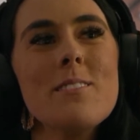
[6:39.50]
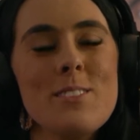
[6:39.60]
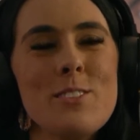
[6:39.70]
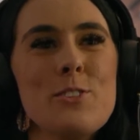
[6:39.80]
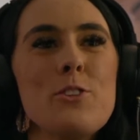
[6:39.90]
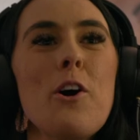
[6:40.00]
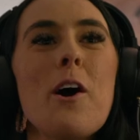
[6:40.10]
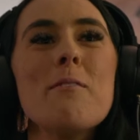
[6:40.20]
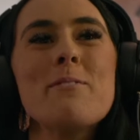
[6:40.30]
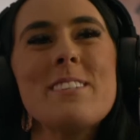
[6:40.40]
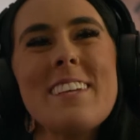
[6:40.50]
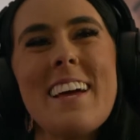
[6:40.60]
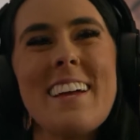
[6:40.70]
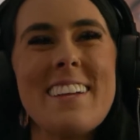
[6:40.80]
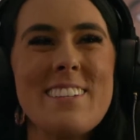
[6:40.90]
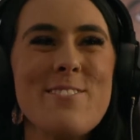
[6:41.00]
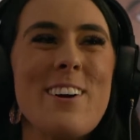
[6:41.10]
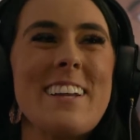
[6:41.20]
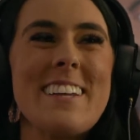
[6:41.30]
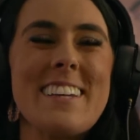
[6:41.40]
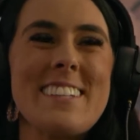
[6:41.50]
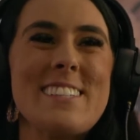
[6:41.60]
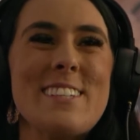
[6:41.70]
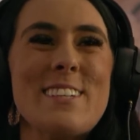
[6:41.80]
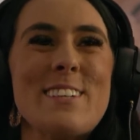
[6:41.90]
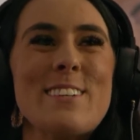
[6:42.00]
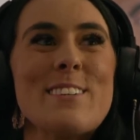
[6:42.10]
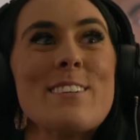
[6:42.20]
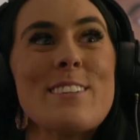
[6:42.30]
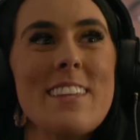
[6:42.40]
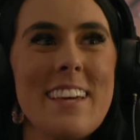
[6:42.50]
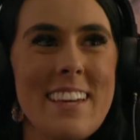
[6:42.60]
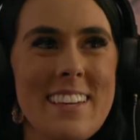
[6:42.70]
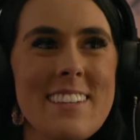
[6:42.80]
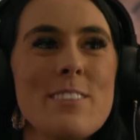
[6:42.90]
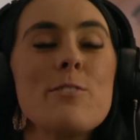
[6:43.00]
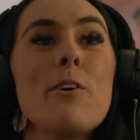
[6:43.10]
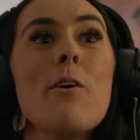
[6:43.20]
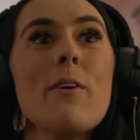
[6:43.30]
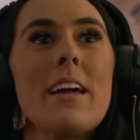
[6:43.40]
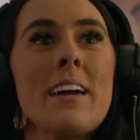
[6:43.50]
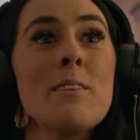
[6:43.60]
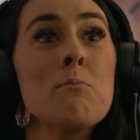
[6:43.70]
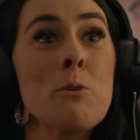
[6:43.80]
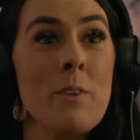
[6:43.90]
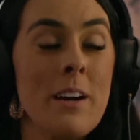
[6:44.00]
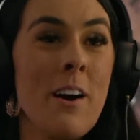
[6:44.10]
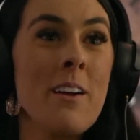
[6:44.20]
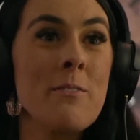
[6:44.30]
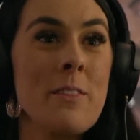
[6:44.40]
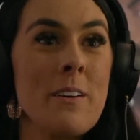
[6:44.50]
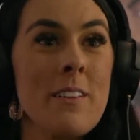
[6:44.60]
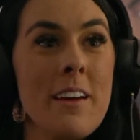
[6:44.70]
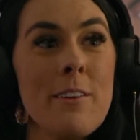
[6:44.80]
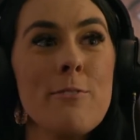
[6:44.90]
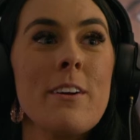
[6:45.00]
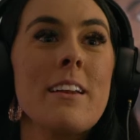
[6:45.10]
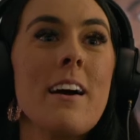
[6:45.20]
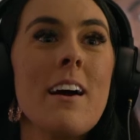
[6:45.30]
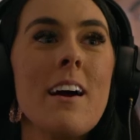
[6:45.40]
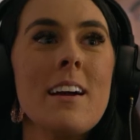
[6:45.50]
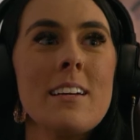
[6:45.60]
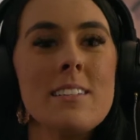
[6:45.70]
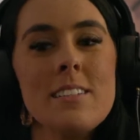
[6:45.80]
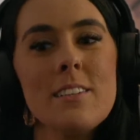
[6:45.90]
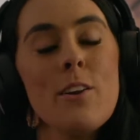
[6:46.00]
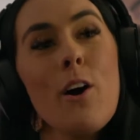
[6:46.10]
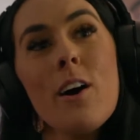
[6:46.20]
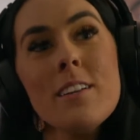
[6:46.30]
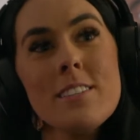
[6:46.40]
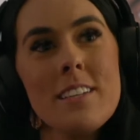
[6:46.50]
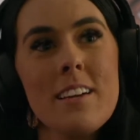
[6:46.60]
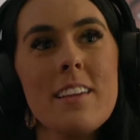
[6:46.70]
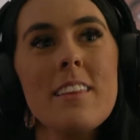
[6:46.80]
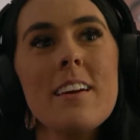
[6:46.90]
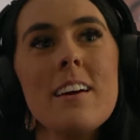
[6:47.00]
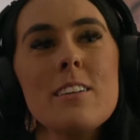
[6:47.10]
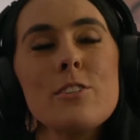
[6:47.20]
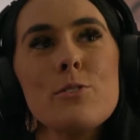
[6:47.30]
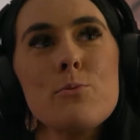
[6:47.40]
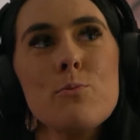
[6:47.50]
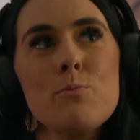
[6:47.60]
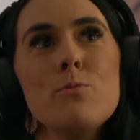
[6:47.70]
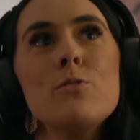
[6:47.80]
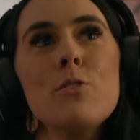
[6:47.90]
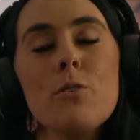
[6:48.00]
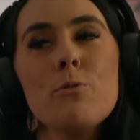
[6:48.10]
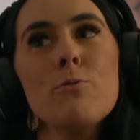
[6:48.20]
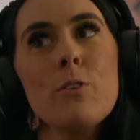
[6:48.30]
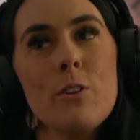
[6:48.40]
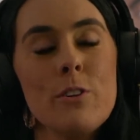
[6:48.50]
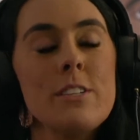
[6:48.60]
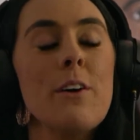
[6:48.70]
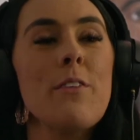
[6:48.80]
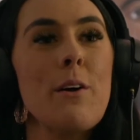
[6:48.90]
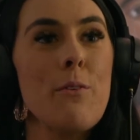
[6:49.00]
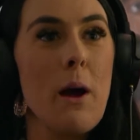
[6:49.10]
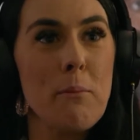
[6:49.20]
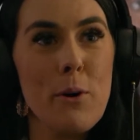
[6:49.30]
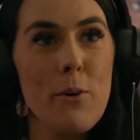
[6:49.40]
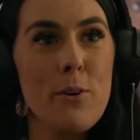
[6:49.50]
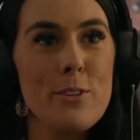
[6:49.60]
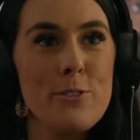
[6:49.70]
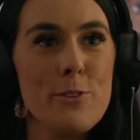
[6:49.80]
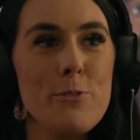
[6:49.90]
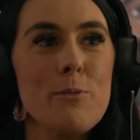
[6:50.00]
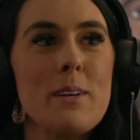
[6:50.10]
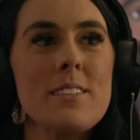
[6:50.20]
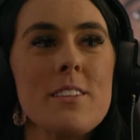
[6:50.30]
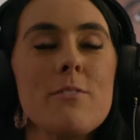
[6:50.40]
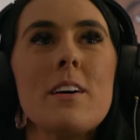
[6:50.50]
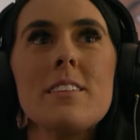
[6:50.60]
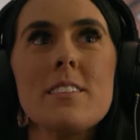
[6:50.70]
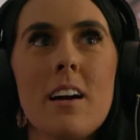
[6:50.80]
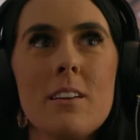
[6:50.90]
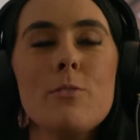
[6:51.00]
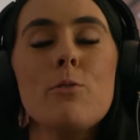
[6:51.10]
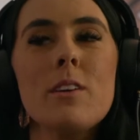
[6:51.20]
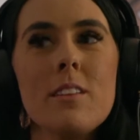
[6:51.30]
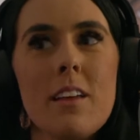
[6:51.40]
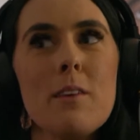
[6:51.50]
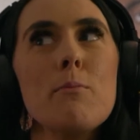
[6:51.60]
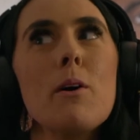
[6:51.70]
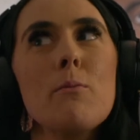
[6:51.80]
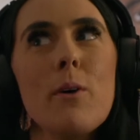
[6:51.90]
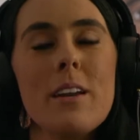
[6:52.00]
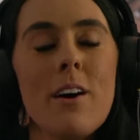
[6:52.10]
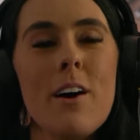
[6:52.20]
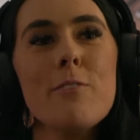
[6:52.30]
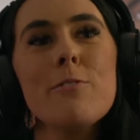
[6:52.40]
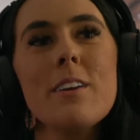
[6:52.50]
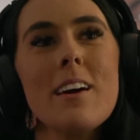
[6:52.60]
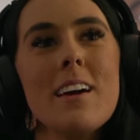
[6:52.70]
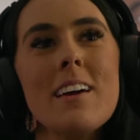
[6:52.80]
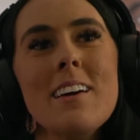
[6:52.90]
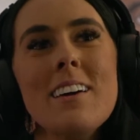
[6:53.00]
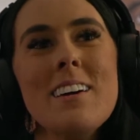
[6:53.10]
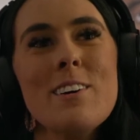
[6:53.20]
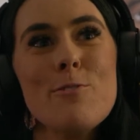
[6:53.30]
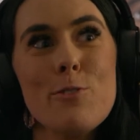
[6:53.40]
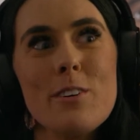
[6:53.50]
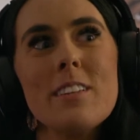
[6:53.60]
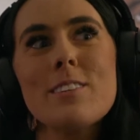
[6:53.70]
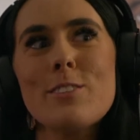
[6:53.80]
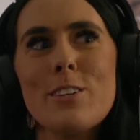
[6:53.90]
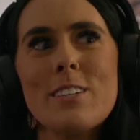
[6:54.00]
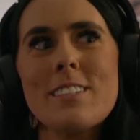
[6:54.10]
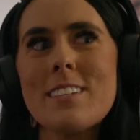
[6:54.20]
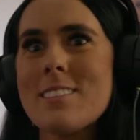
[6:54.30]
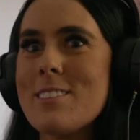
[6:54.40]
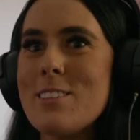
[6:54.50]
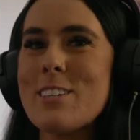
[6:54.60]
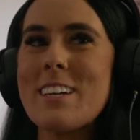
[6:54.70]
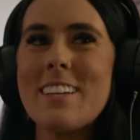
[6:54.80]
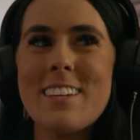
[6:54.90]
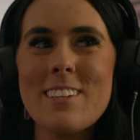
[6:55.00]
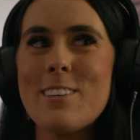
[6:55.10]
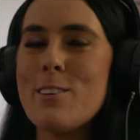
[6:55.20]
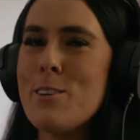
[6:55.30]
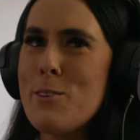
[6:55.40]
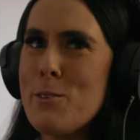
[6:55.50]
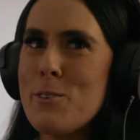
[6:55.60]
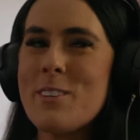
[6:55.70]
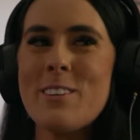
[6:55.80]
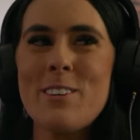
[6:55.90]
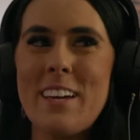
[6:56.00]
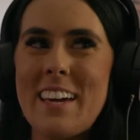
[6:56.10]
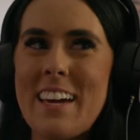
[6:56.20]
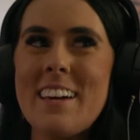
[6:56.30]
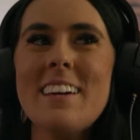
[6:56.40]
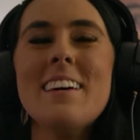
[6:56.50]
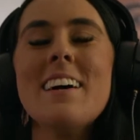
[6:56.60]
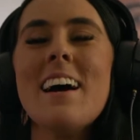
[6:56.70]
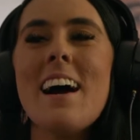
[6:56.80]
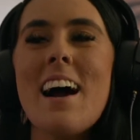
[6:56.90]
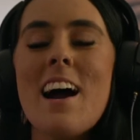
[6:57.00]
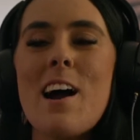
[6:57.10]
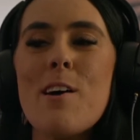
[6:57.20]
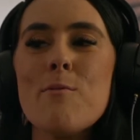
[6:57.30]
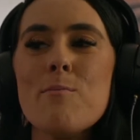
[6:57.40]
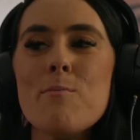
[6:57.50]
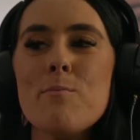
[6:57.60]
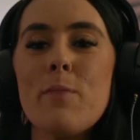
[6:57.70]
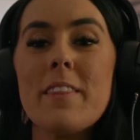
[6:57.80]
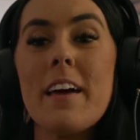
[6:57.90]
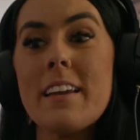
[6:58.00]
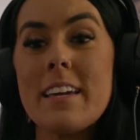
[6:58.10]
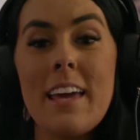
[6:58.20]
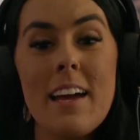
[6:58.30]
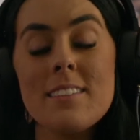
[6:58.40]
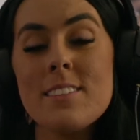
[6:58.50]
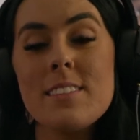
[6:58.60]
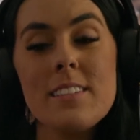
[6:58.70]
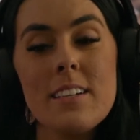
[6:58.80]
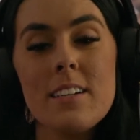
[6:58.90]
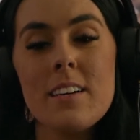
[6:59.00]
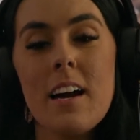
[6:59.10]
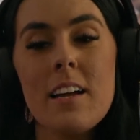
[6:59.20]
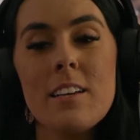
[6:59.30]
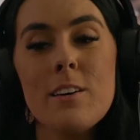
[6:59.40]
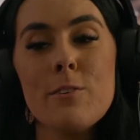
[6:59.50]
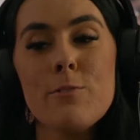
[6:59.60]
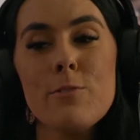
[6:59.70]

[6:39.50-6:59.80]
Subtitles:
stopped and went into like growing and moving on with their life, and I did not. And I think I just dove further down that rabbit hole. So for myself, that's kind of when a light bulb went off and I really started to look at it and go, oh, okay. But then again, still kind of